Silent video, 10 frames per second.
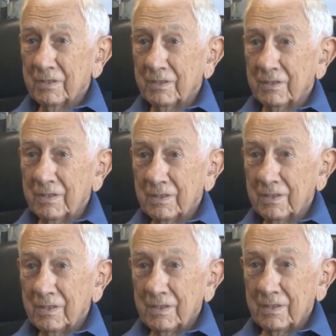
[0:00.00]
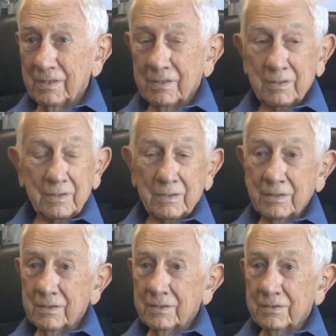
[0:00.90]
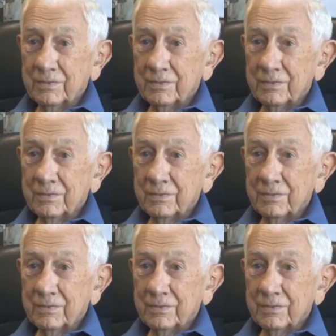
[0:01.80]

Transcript: All right, uh,